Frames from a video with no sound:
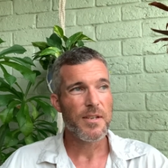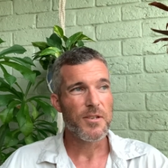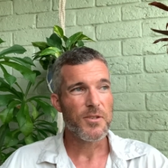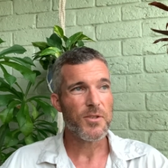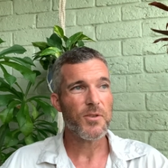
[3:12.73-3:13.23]

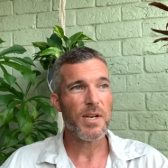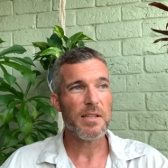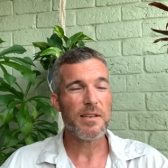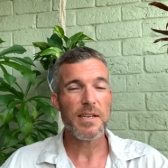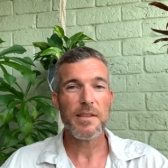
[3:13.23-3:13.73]
So I
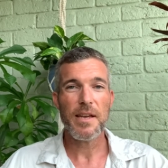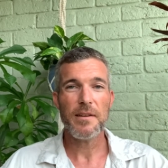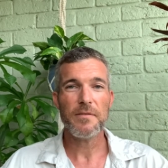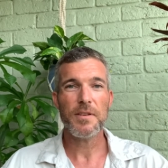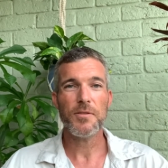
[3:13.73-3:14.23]
like
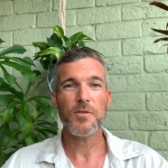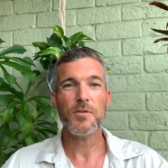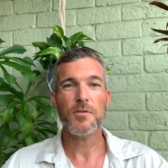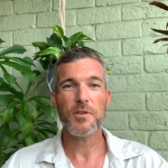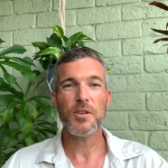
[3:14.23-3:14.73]
having
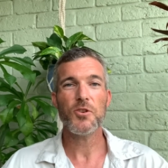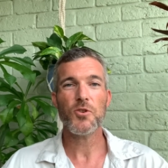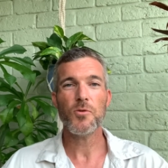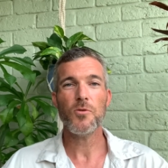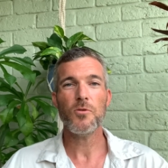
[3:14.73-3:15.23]
the
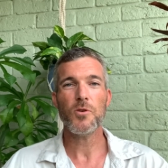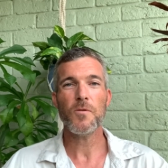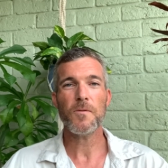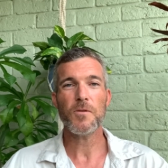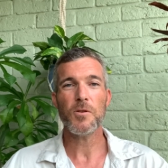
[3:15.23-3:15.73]
control
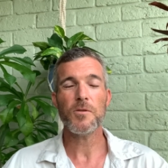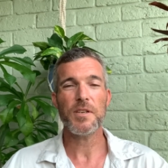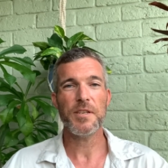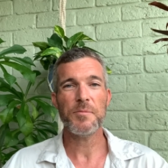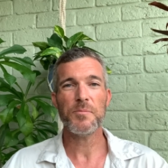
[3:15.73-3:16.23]
over all the
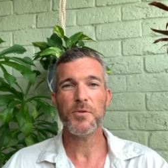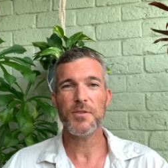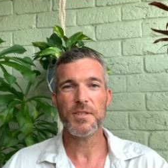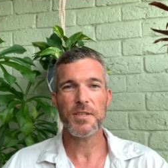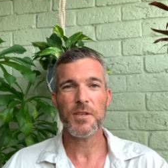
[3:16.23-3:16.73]

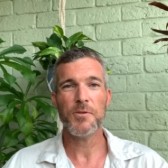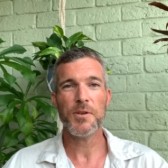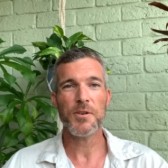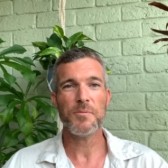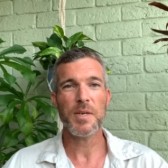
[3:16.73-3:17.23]
inputs that go
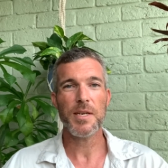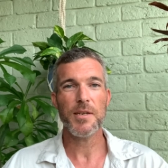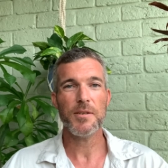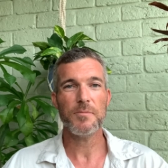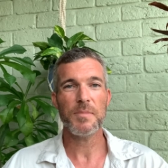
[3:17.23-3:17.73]
into
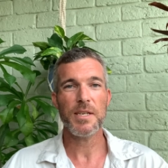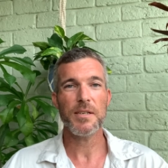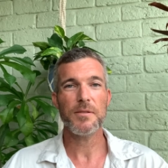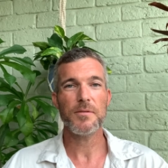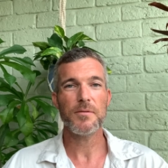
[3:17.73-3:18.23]

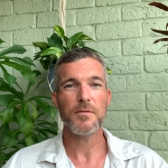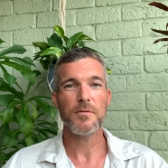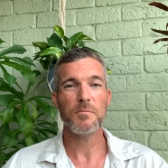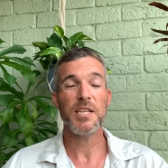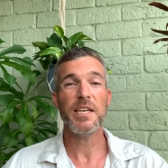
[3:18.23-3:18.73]
my
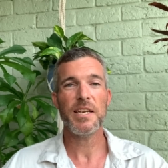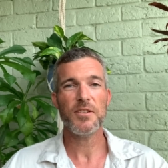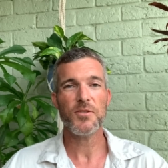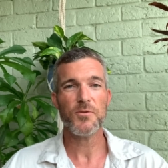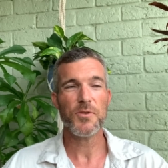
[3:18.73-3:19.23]
planting
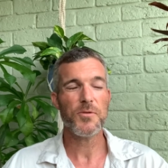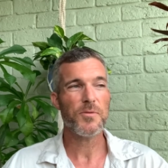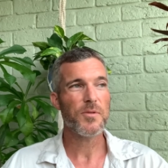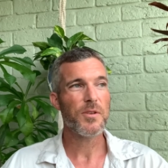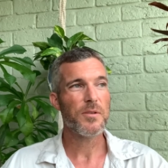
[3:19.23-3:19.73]
soil
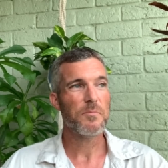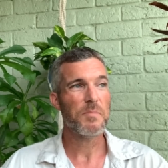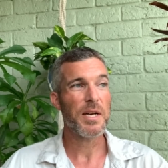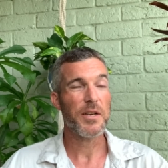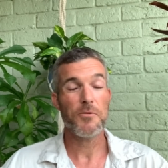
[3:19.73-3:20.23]

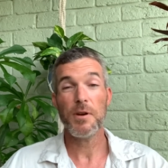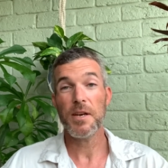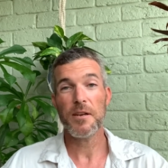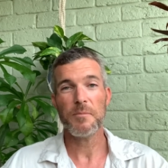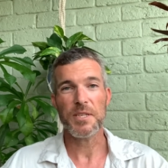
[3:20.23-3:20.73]
by
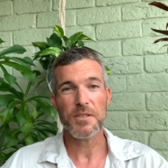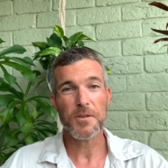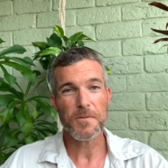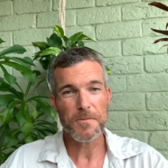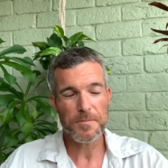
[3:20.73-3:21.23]
creating it
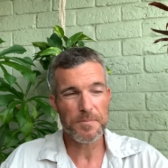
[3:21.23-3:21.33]
myself.